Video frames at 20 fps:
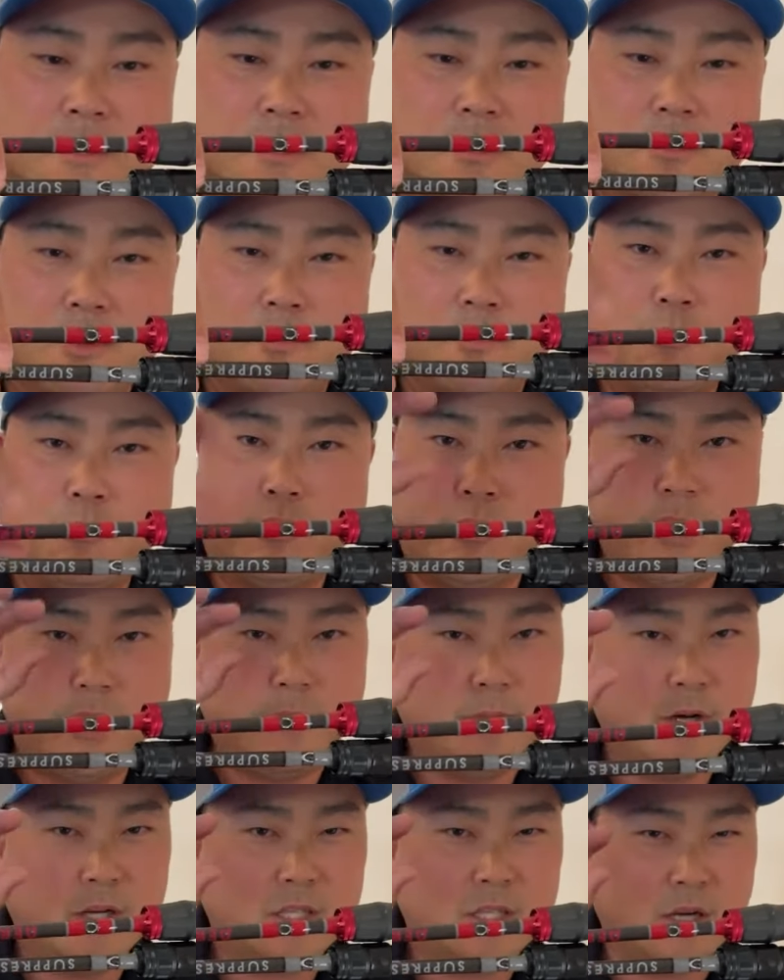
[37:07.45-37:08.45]
So they're
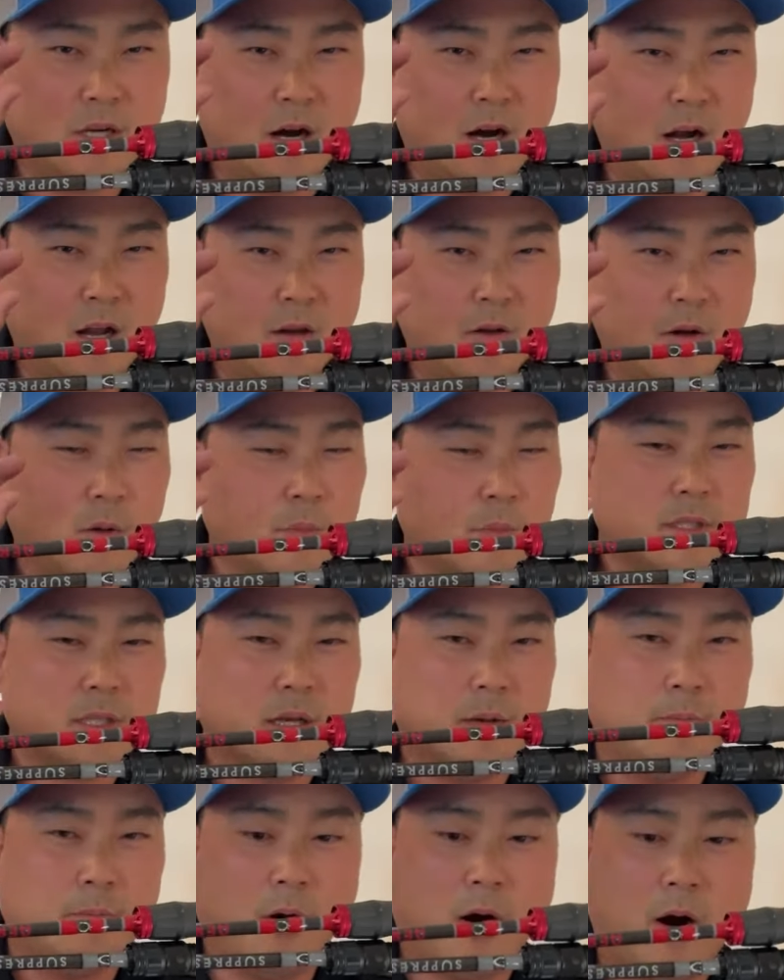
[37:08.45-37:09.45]
pretty much on, almost
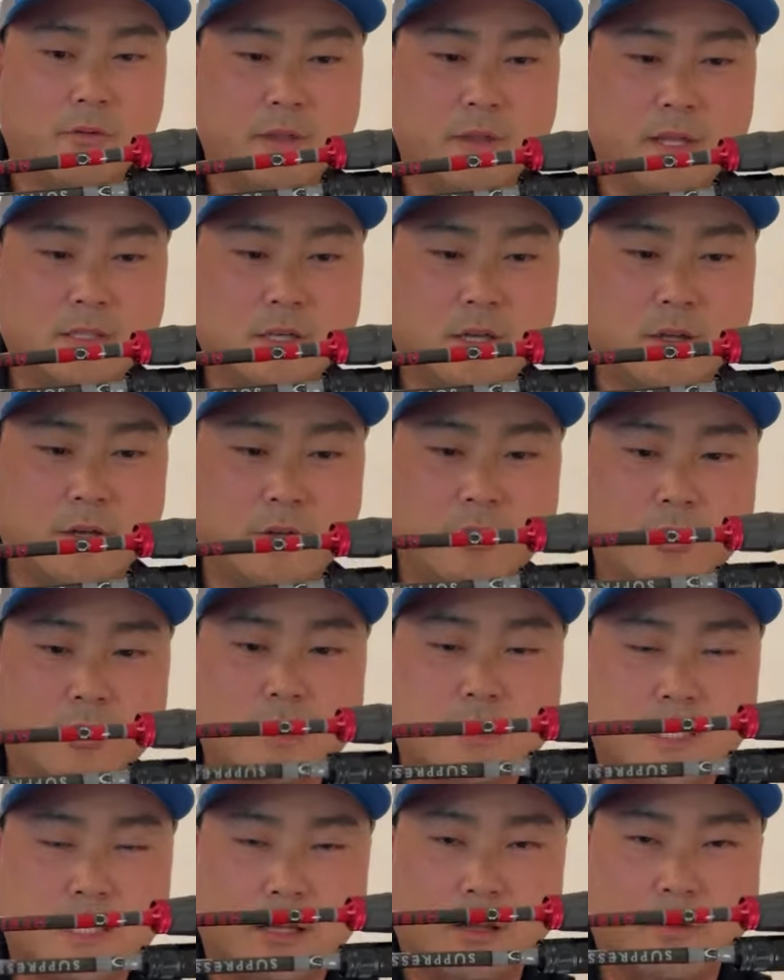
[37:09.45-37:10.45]
on par with each other. You
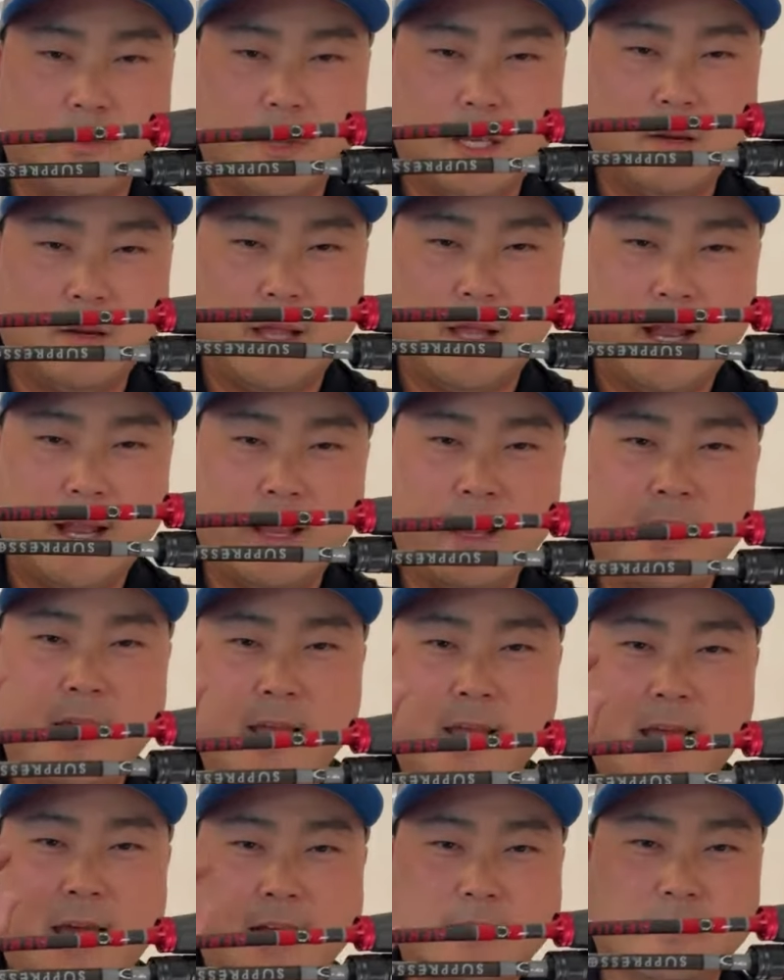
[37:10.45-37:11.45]
can tell the medium light
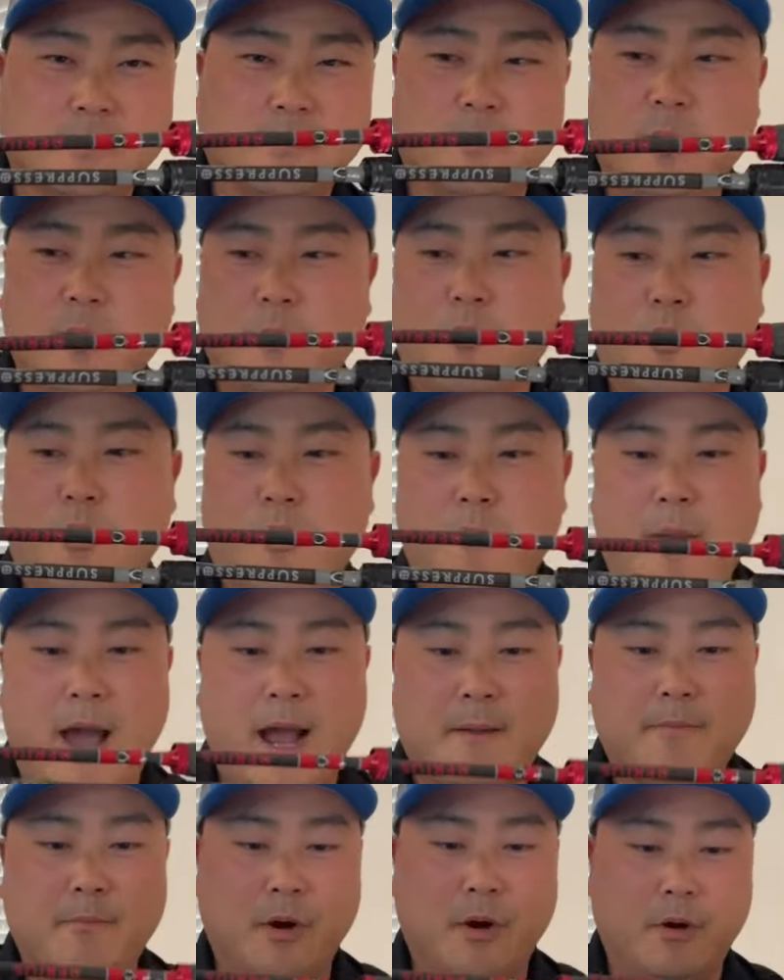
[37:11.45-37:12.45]
has a little bit more
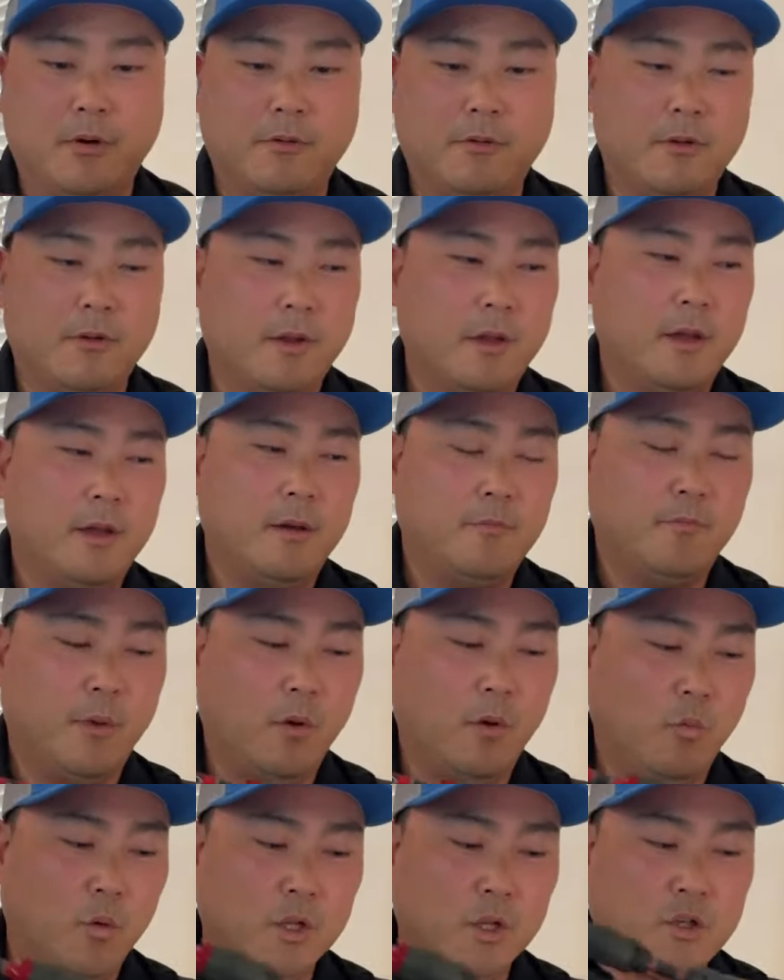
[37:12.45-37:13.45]
backbone,
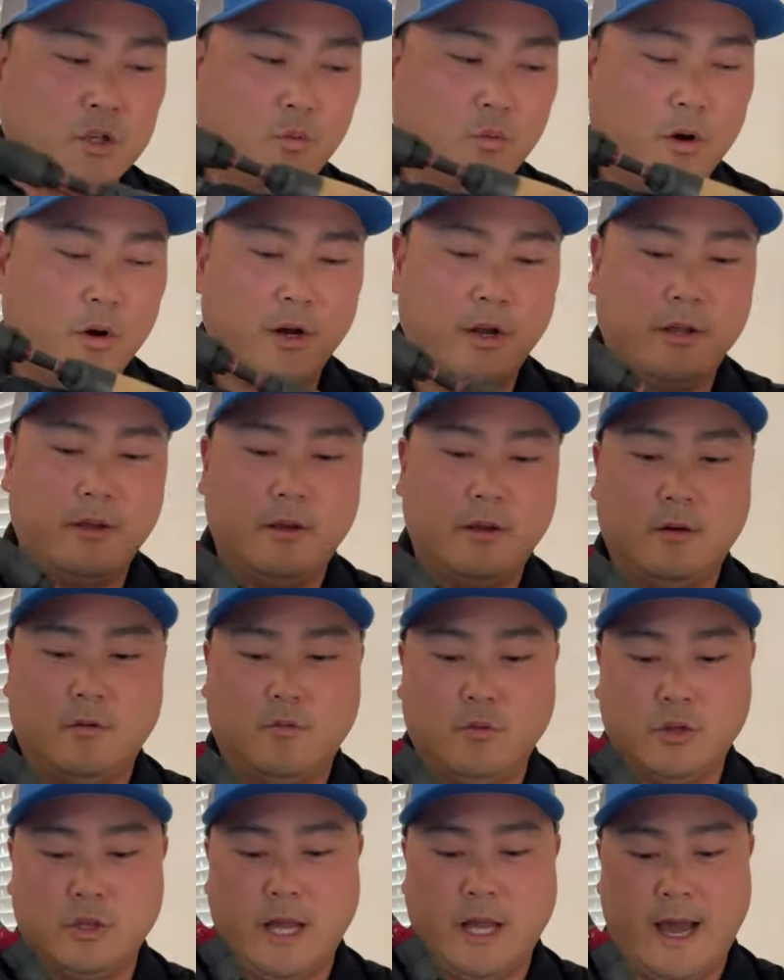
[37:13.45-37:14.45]
but which one
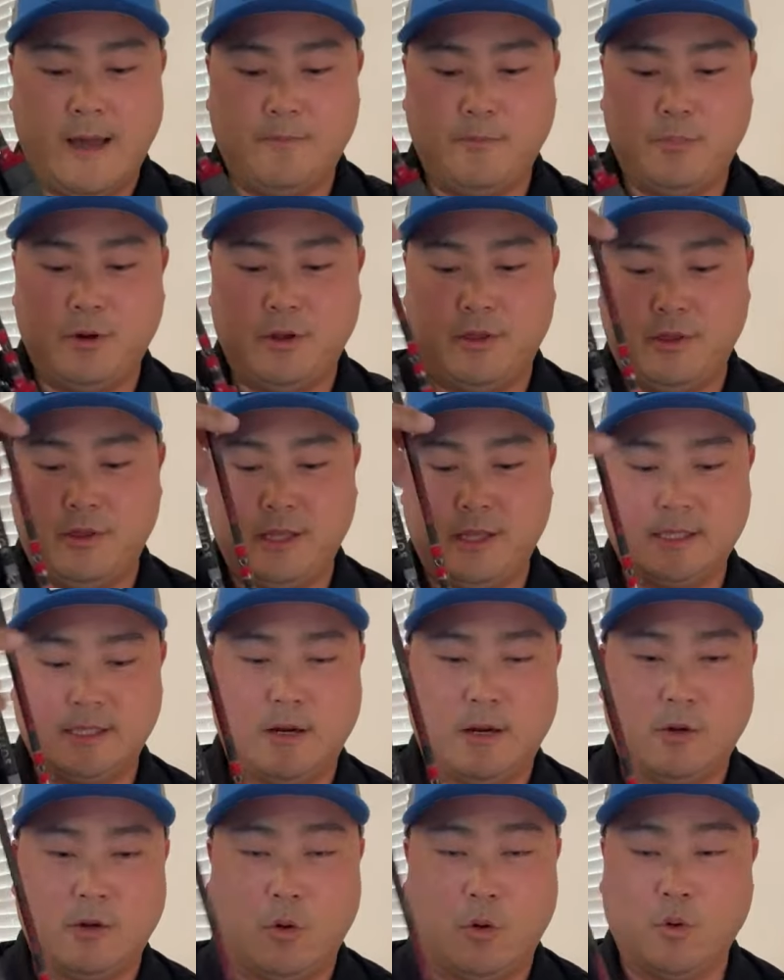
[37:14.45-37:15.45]
would I put this
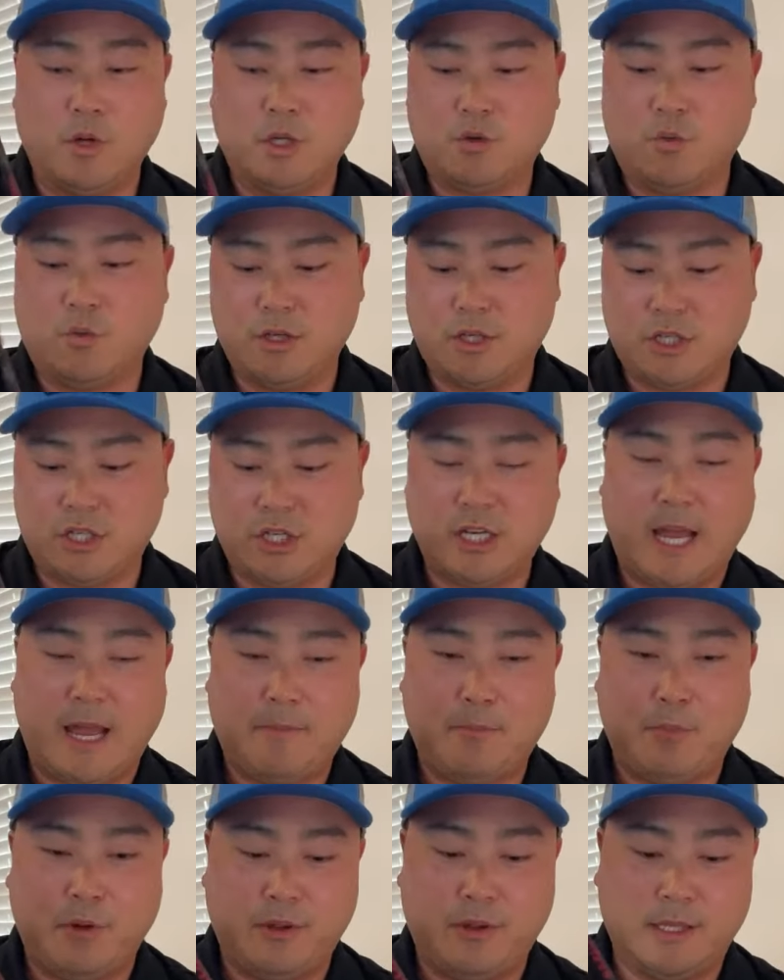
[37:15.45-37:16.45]
on, or which one should
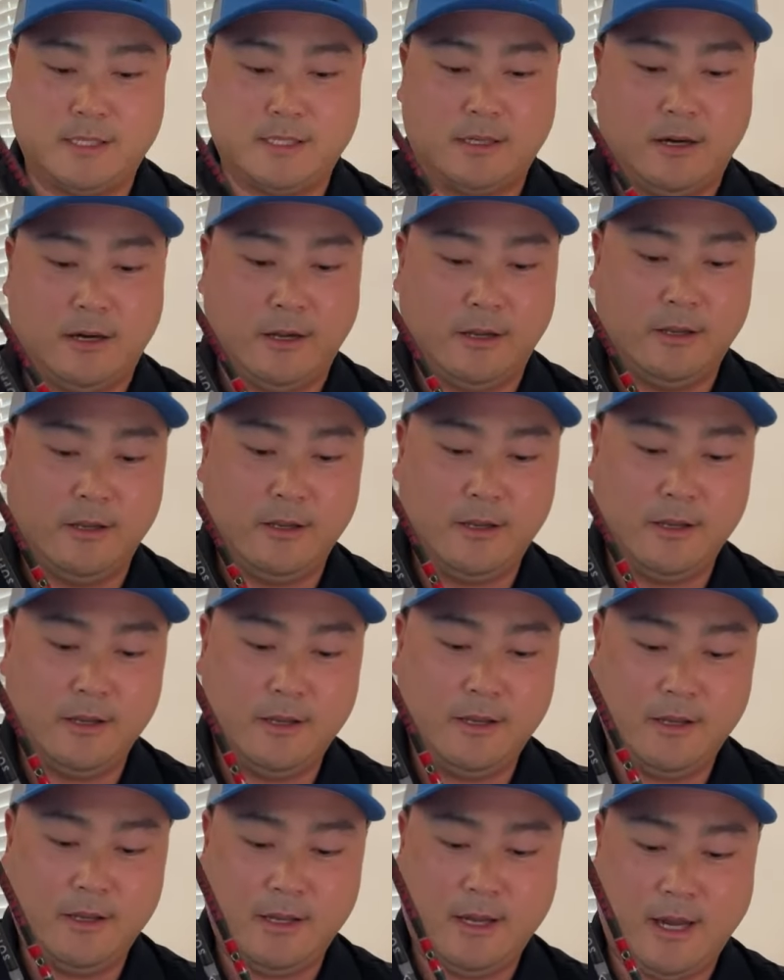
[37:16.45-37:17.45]
I put this
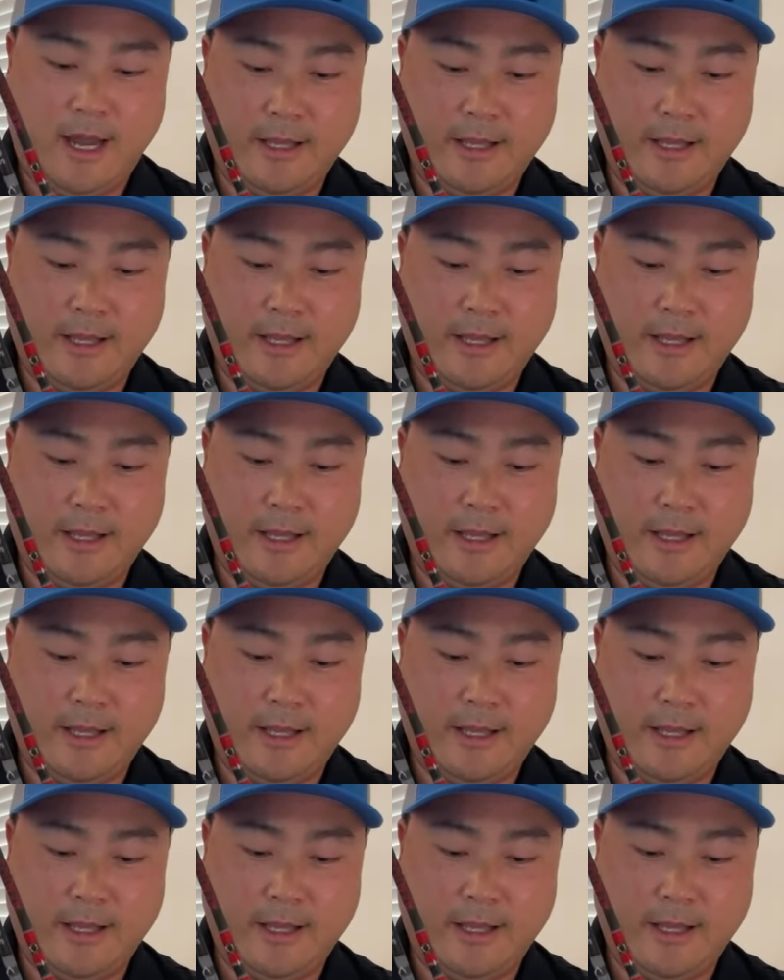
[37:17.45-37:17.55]
on?